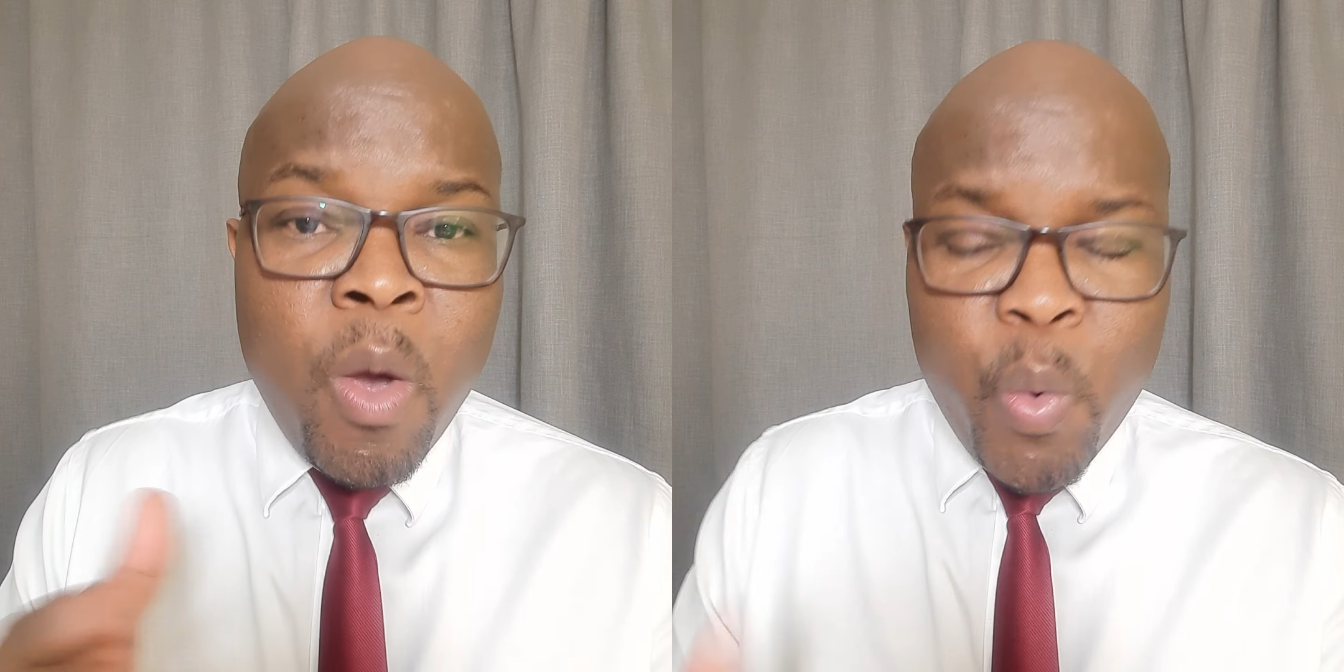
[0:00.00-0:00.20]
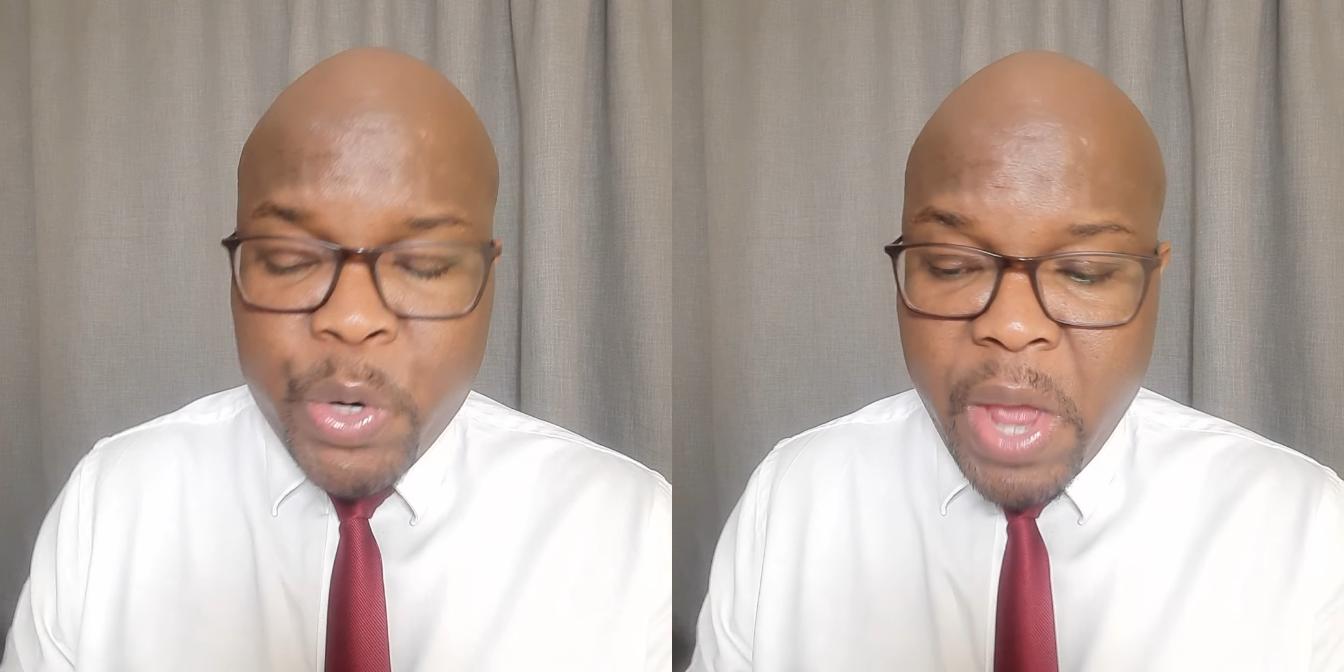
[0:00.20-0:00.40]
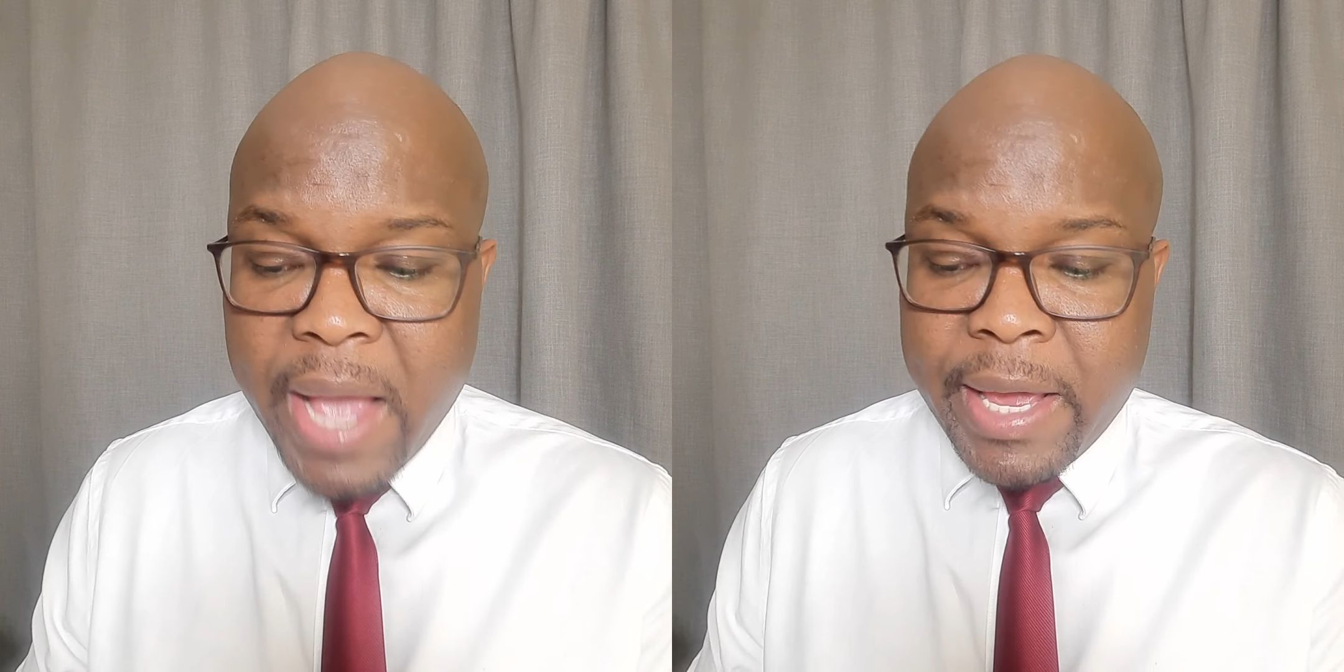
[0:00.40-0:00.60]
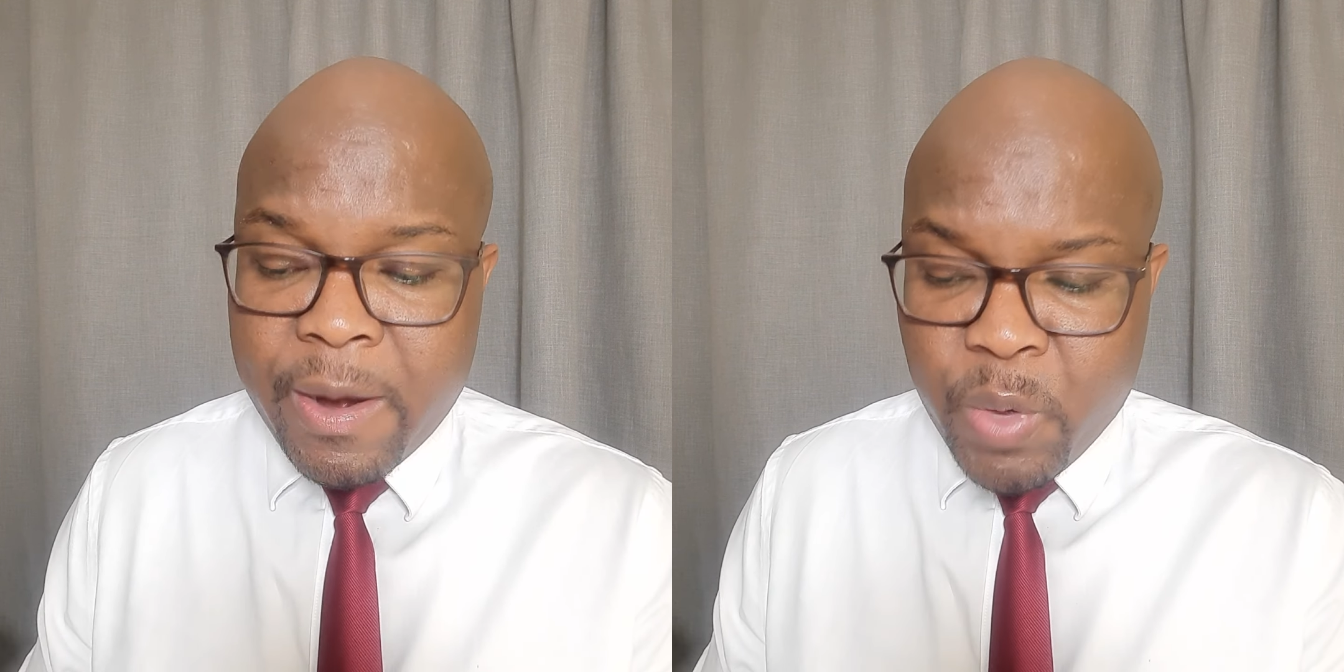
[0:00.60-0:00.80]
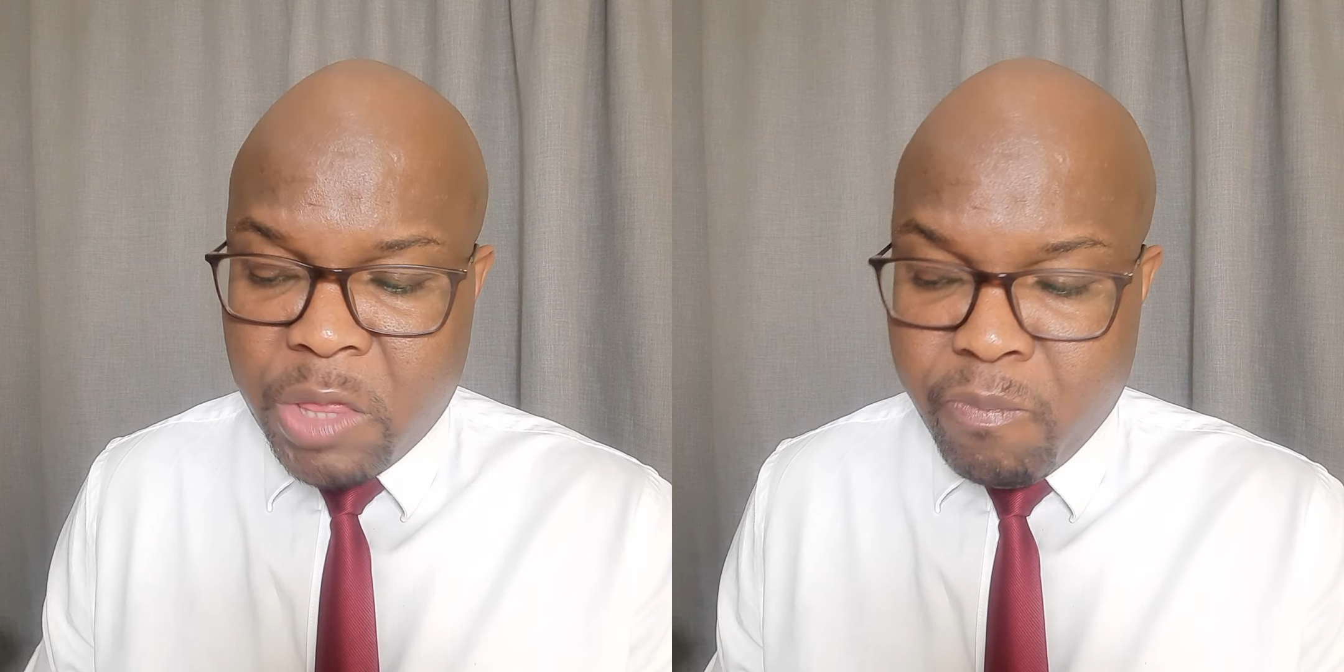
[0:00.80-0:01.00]
Would you agree
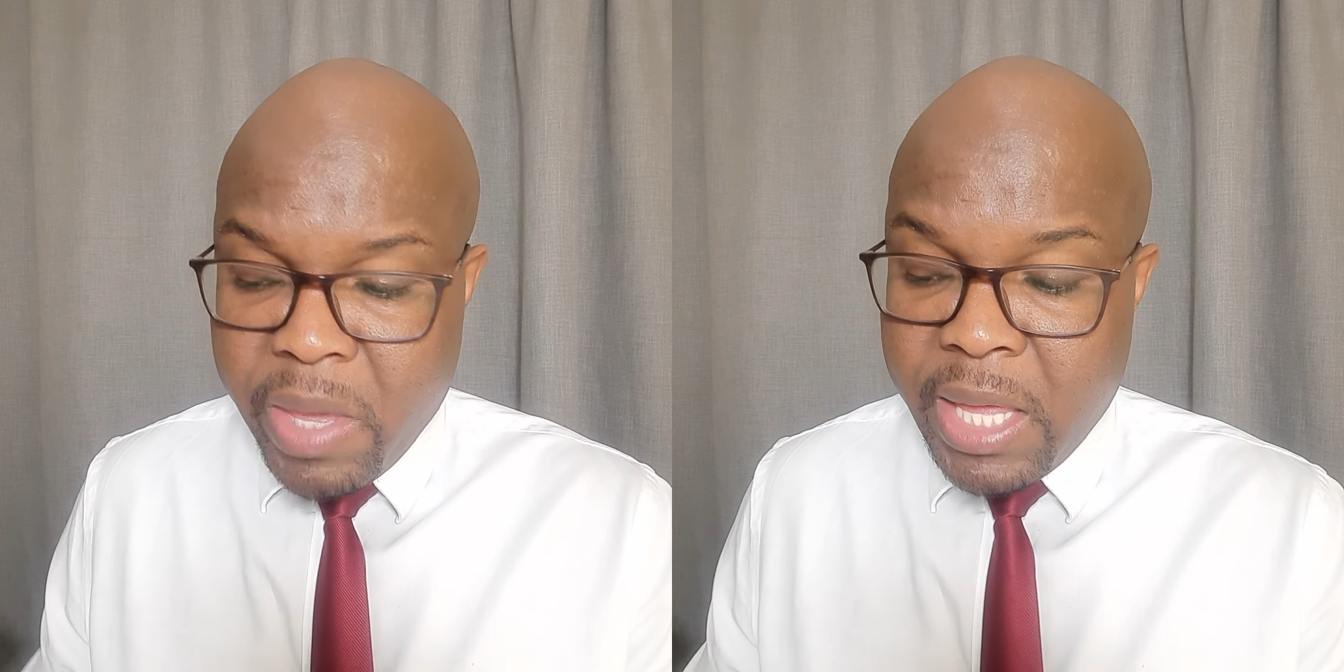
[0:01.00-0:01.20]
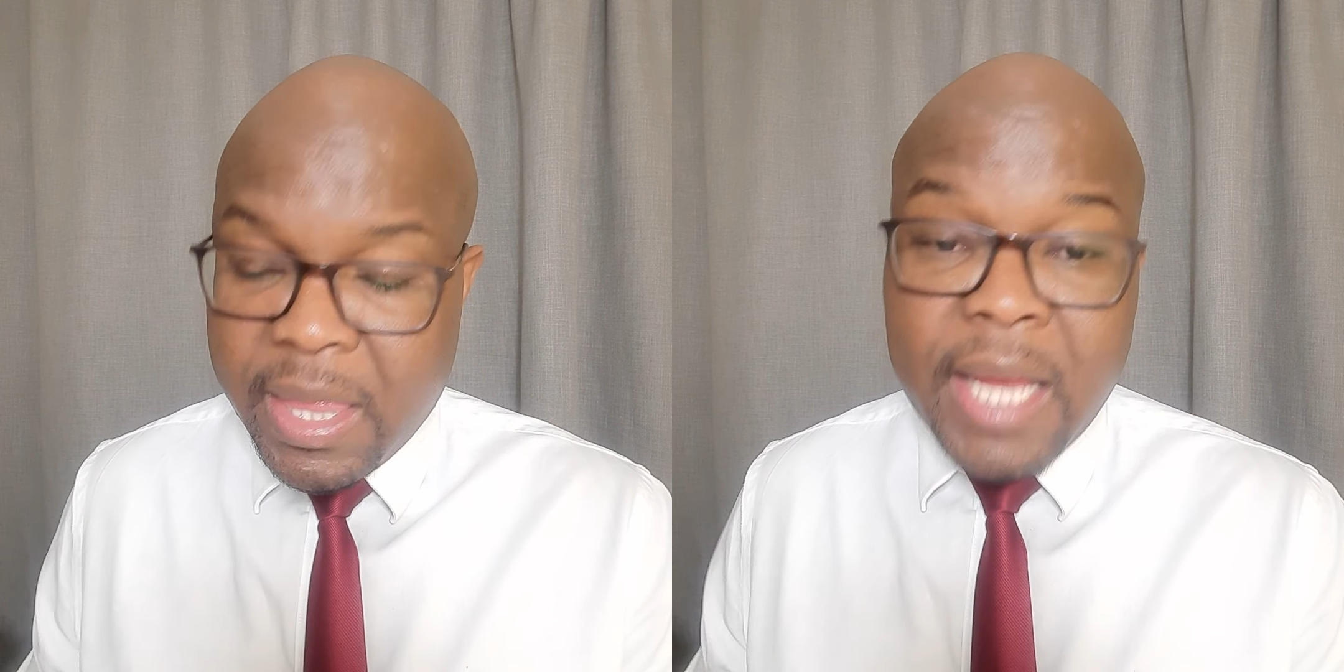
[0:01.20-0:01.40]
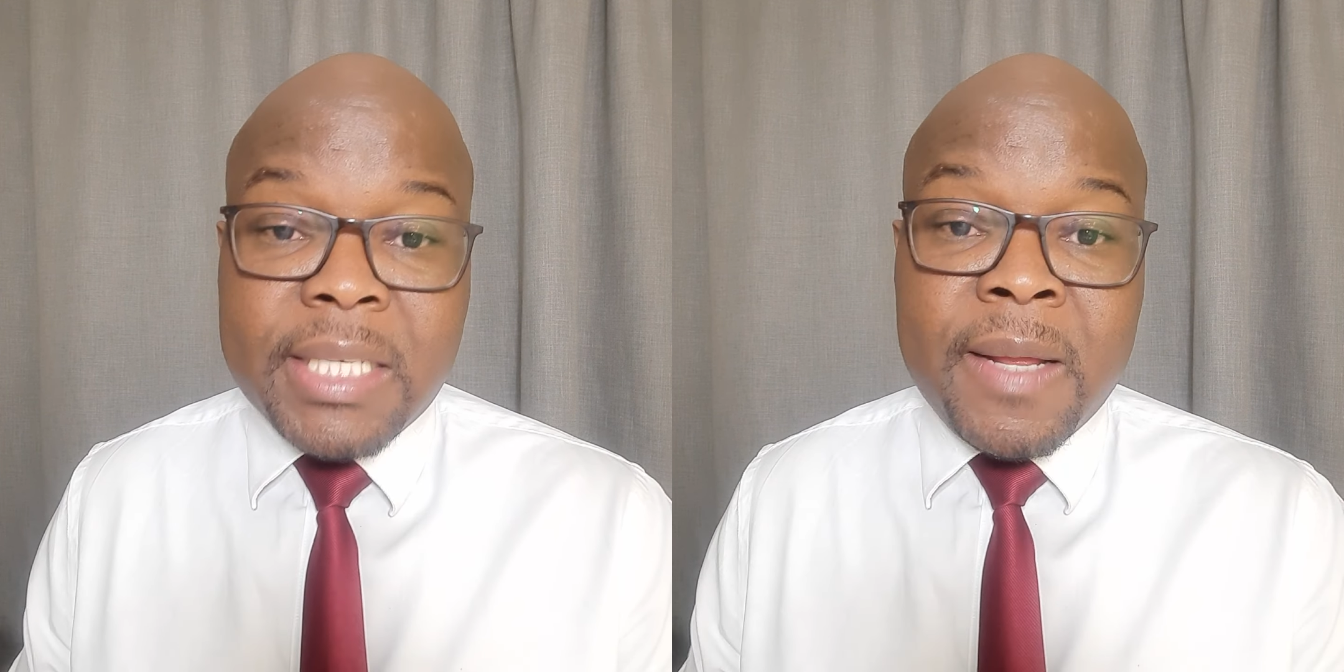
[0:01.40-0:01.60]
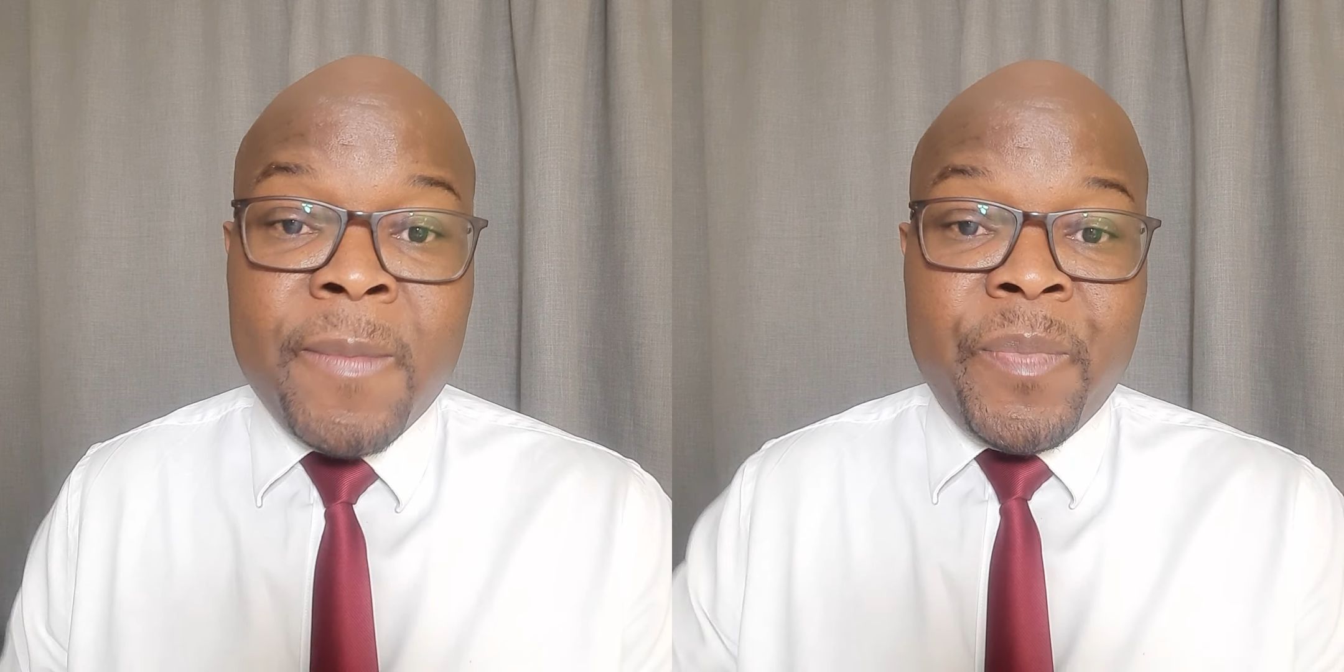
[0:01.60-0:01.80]
with me that